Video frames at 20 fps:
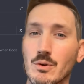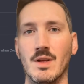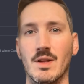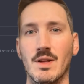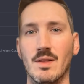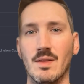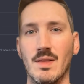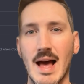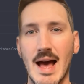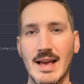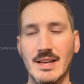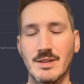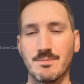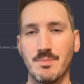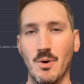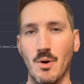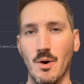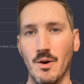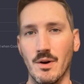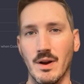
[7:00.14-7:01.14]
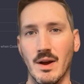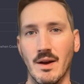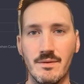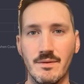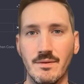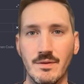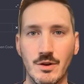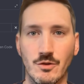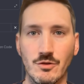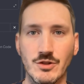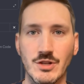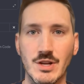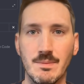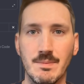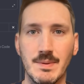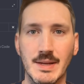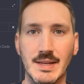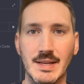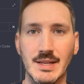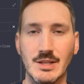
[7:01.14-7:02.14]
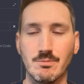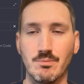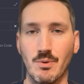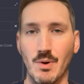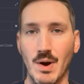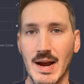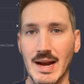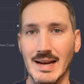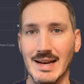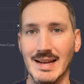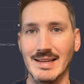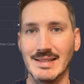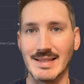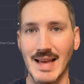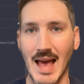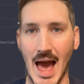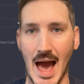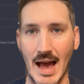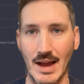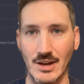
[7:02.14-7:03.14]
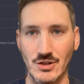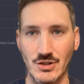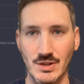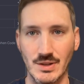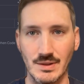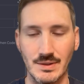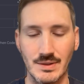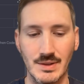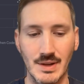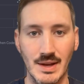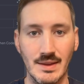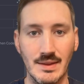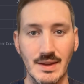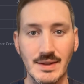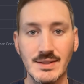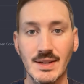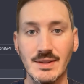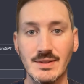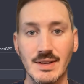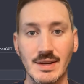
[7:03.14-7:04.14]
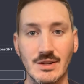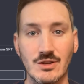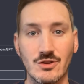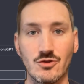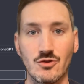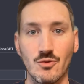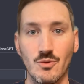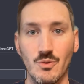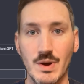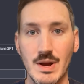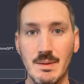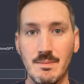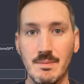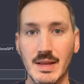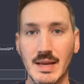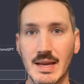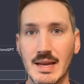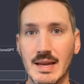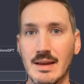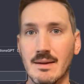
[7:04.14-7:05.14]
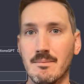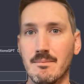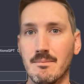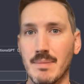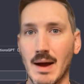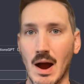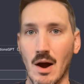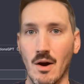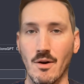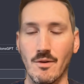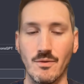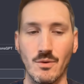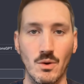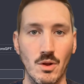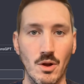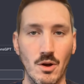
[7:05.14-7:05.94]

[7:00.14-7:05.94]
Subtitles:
The last part of your GPT's brain is actions, and this is extremely powerful.